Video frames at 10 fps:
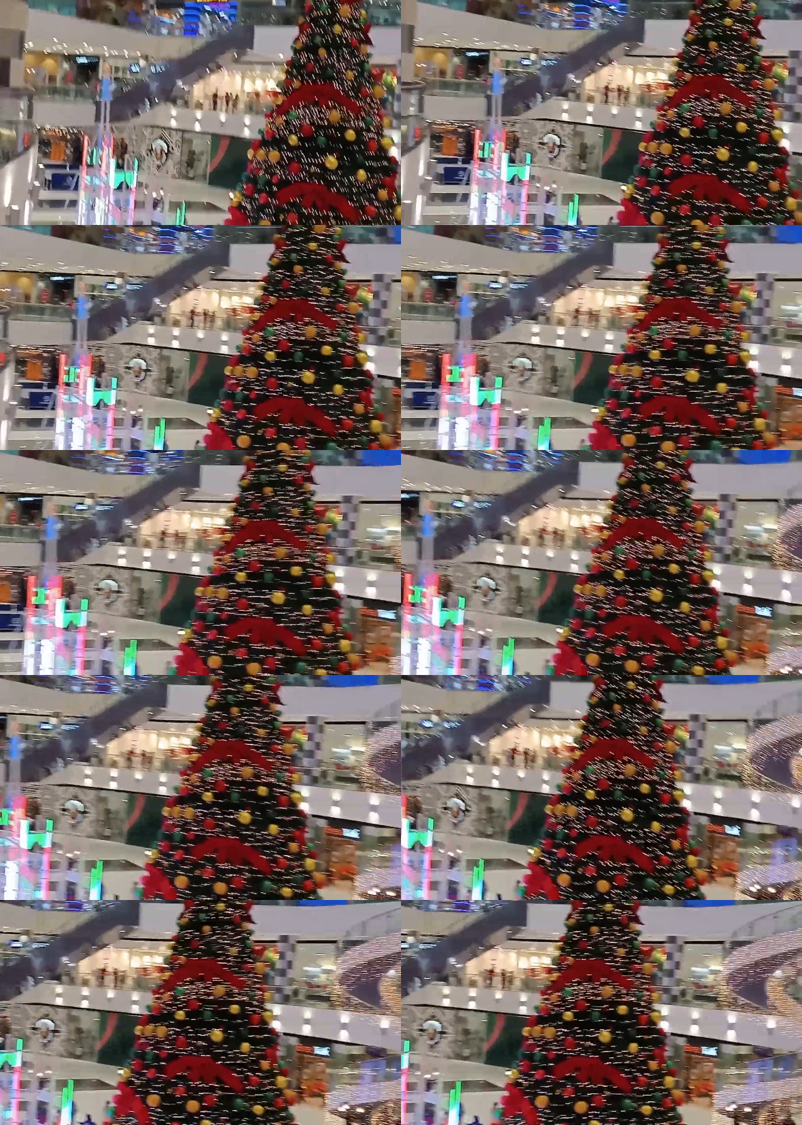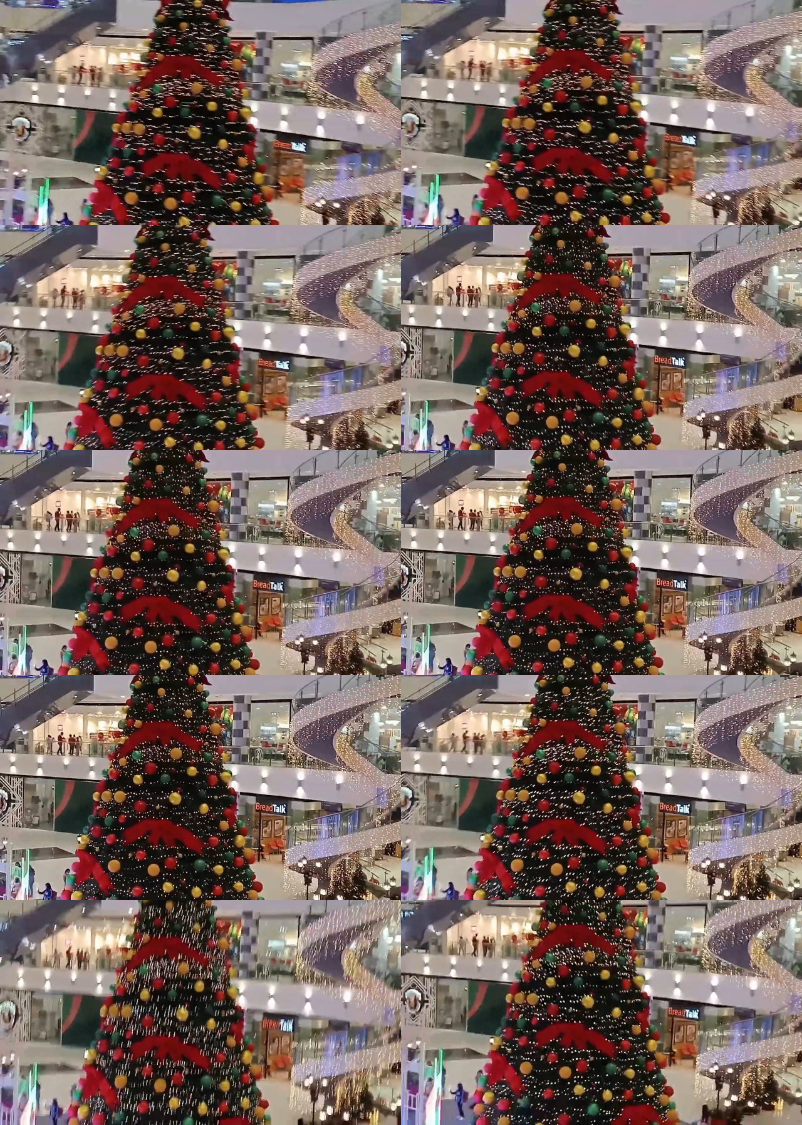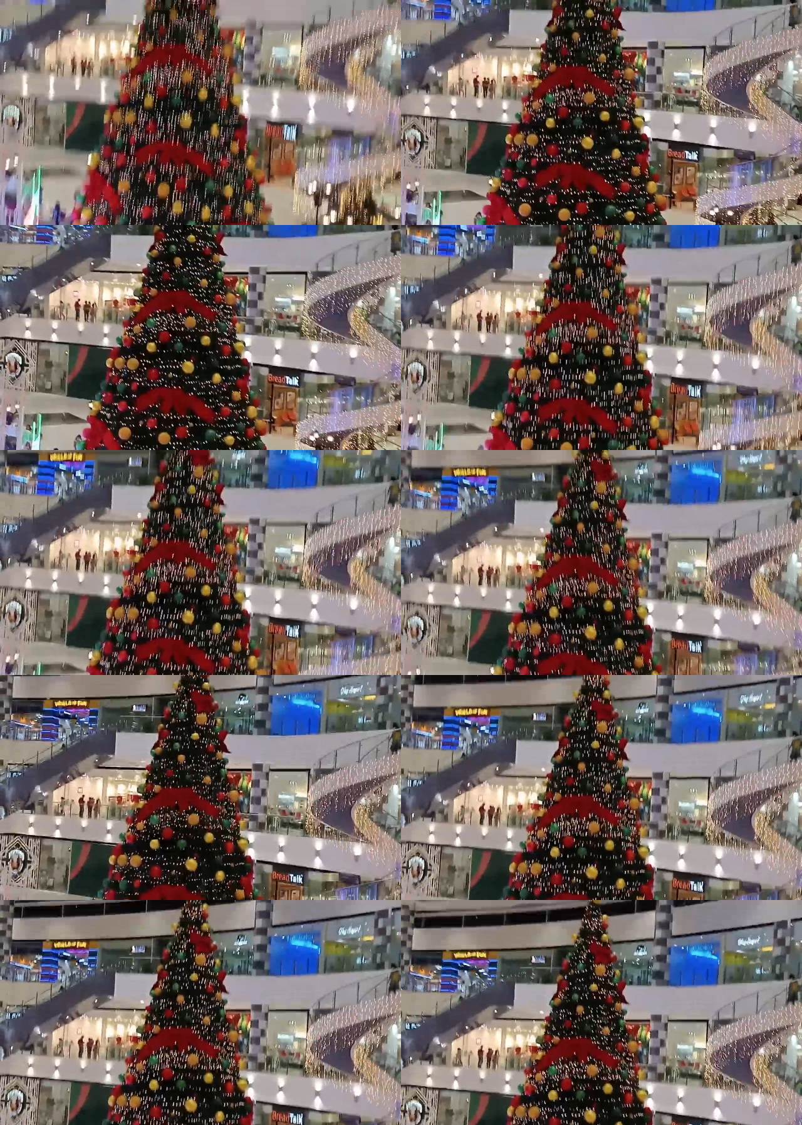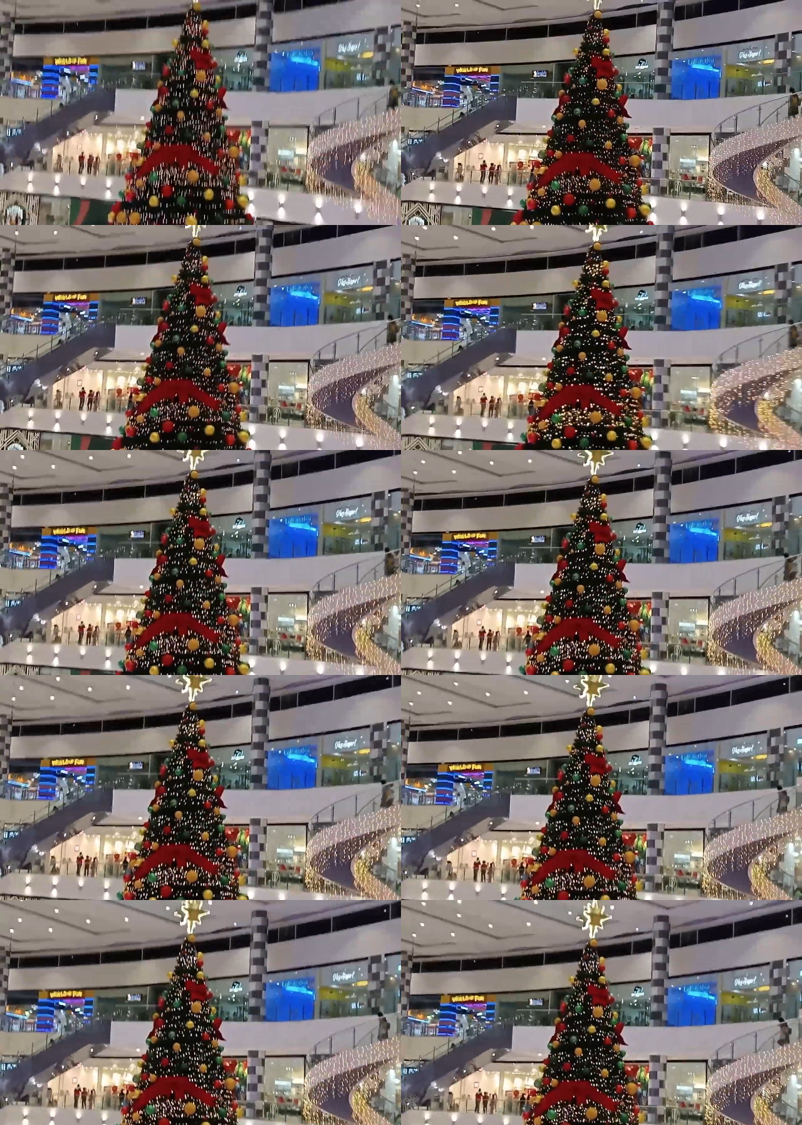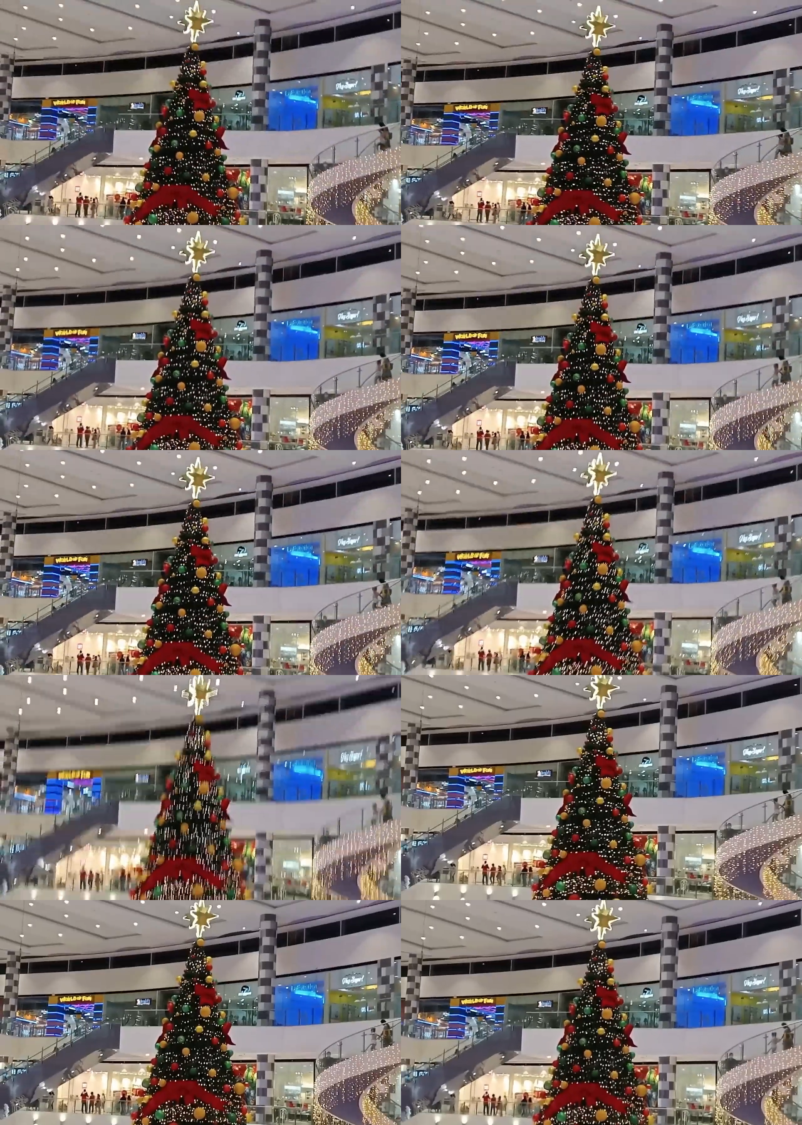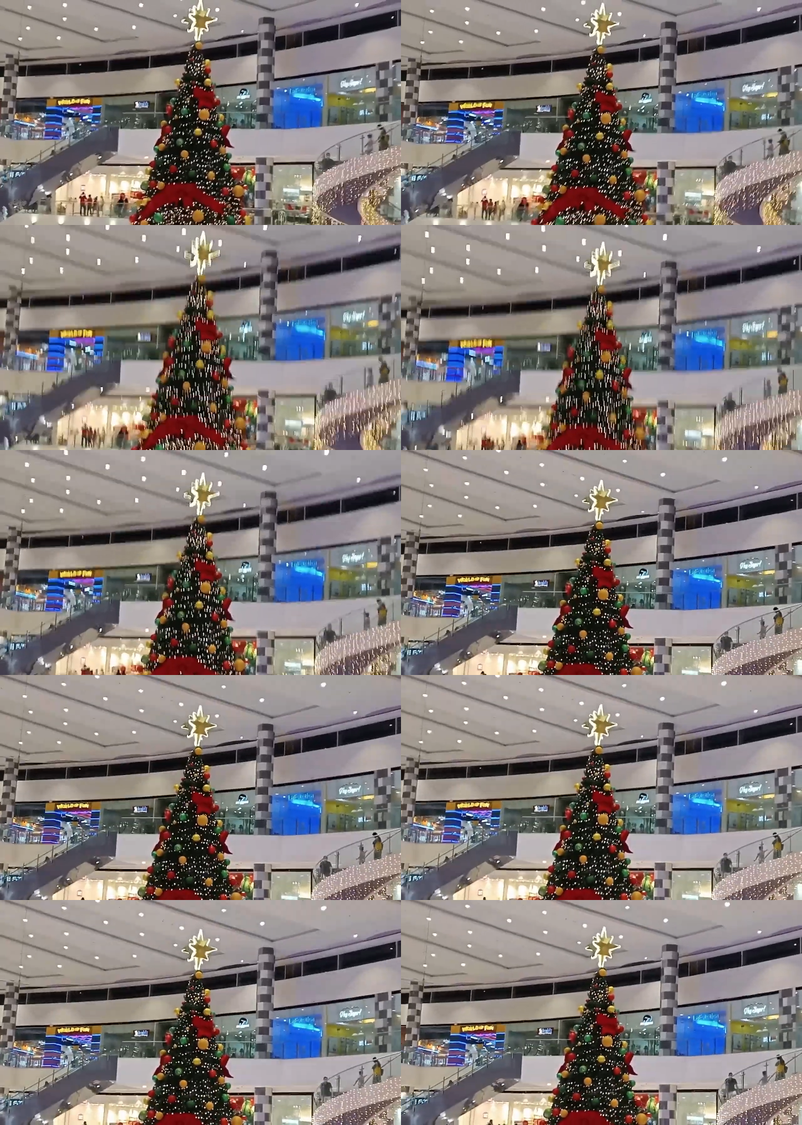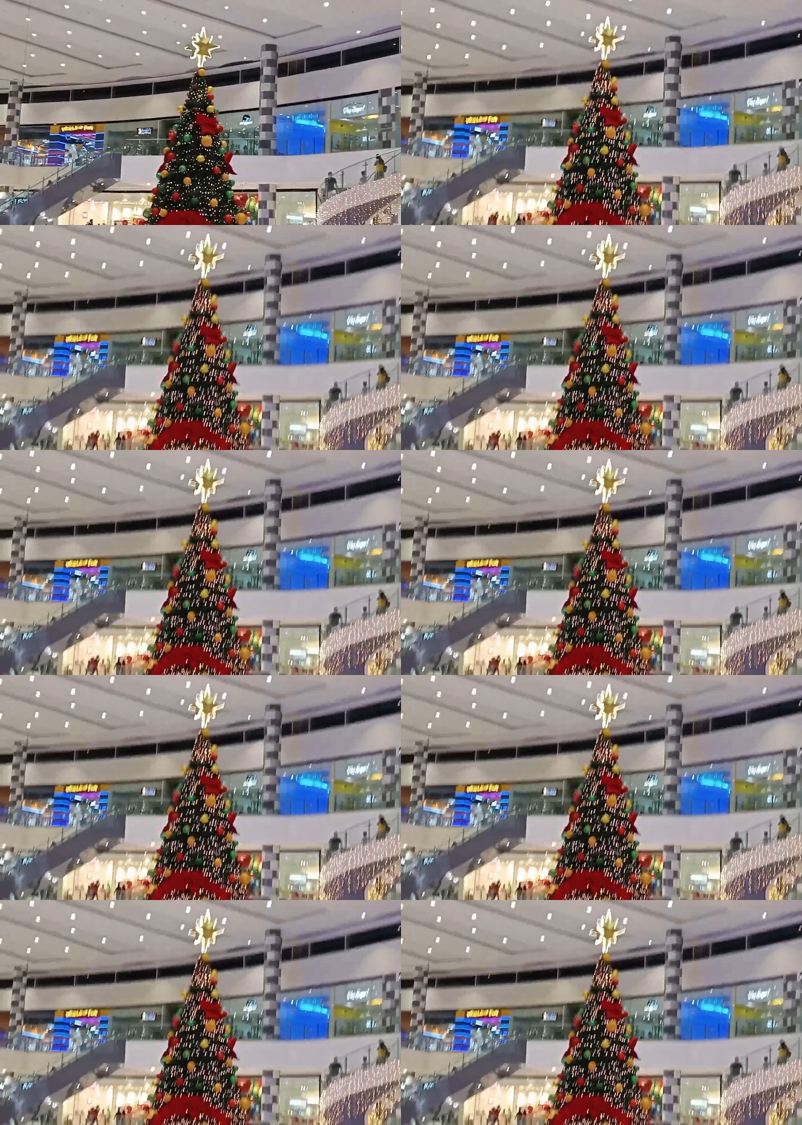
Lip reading: [unreadable: no face in view]